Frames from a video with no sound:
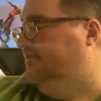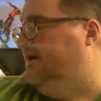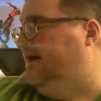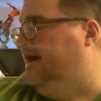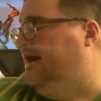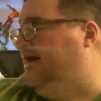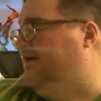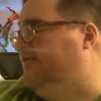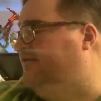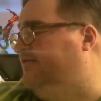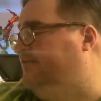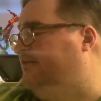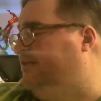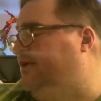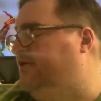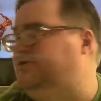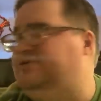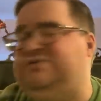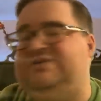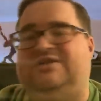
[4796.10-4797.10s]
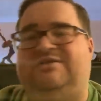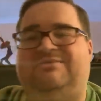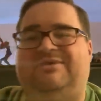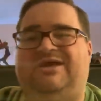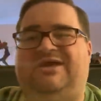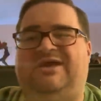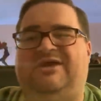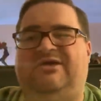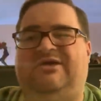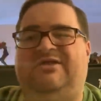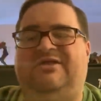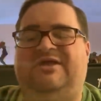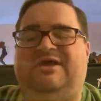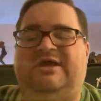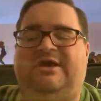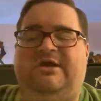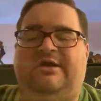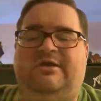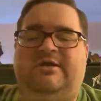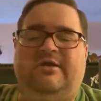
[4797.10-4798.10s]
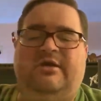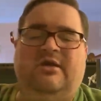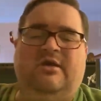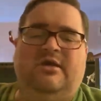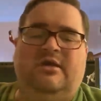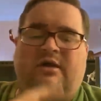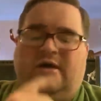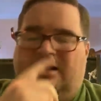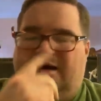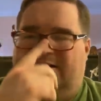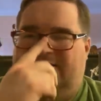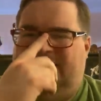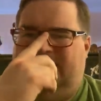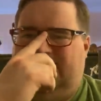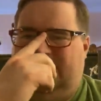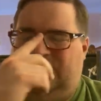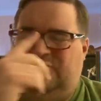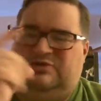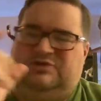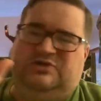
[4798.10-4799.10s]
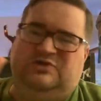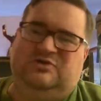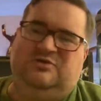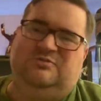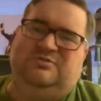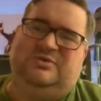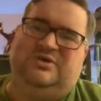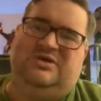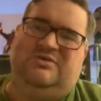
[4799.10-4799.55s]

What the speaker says: I've posted them here and there on the YouTube